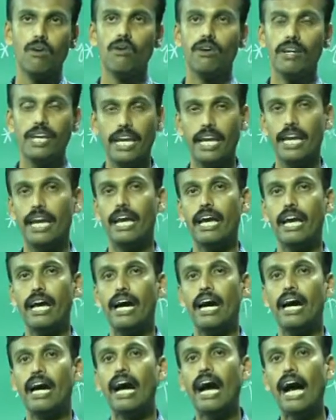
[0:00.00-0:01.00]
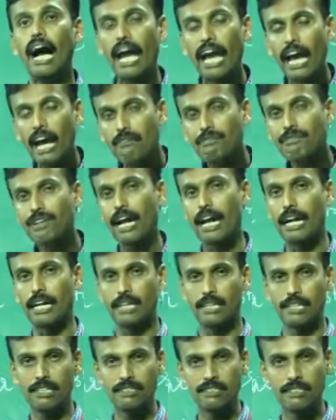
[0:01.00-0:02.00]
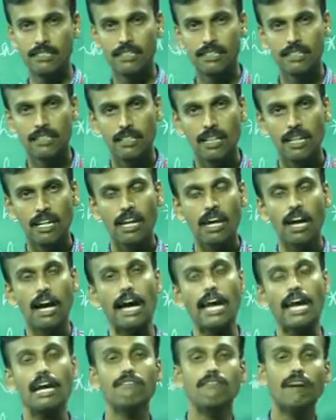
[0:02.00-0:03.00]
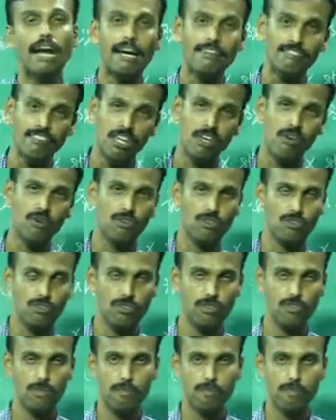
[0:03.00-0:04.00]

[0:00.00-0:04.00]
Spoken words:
Okay, I have characters, I have ASCII codes.